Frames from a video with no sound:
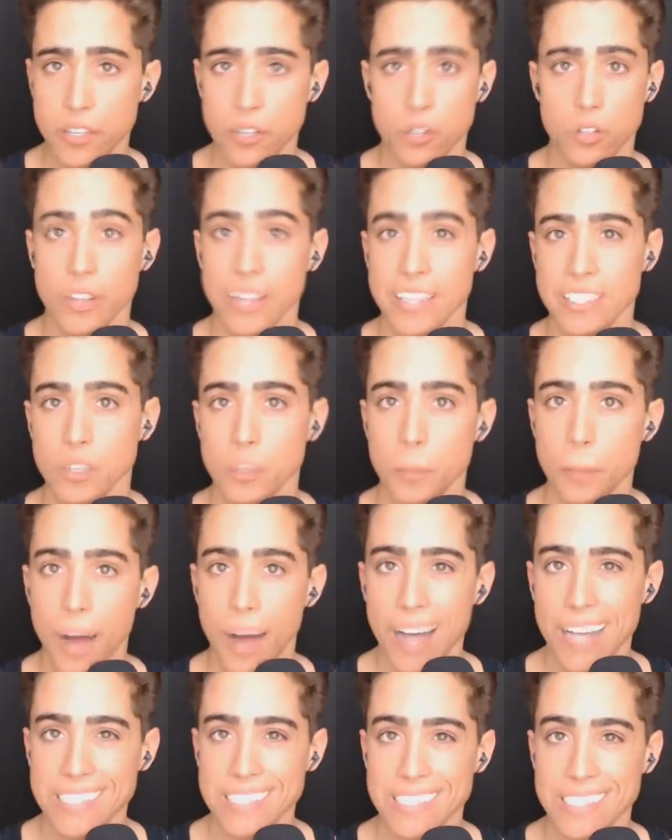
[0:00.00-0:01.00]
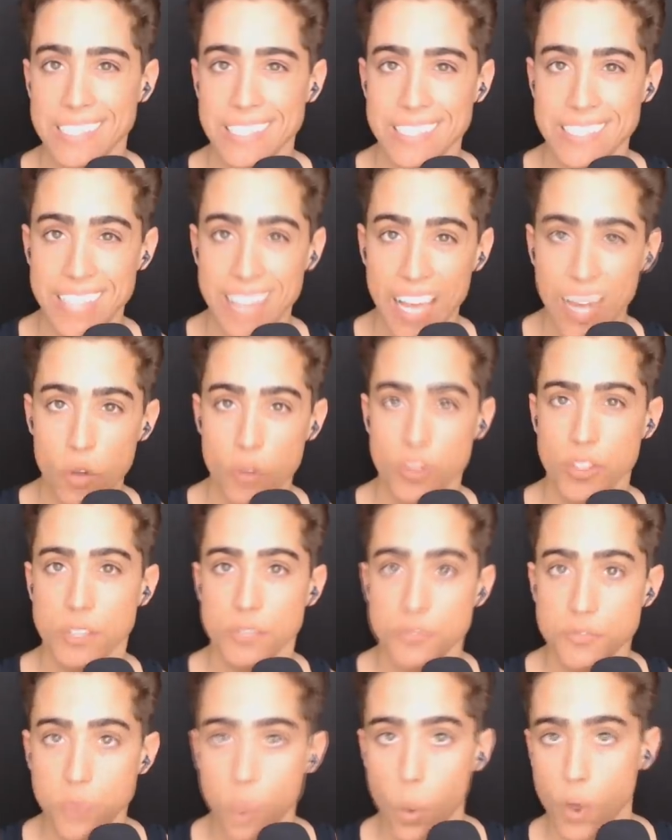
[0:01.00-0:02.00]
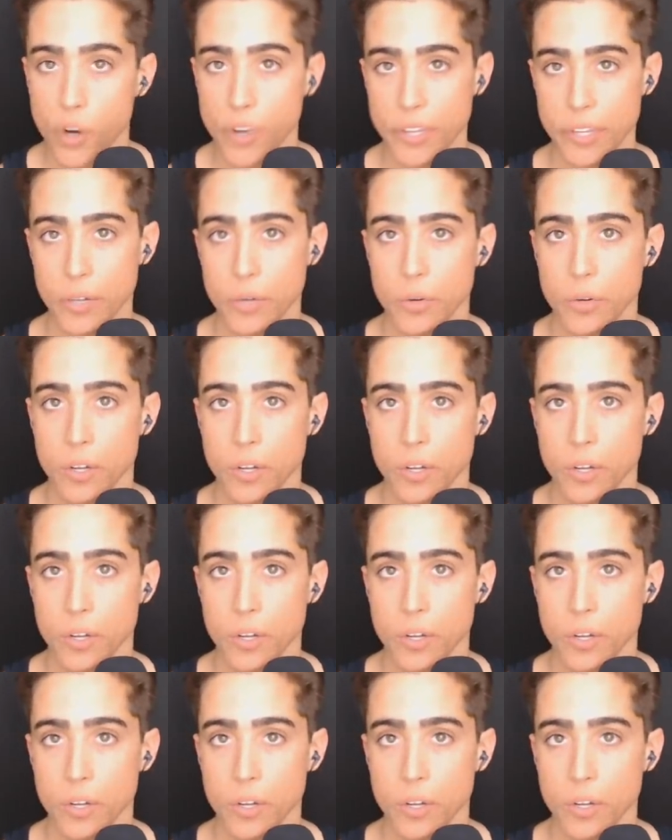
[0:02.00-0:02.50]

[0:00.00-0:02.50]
or lentil pasta is healthy for you.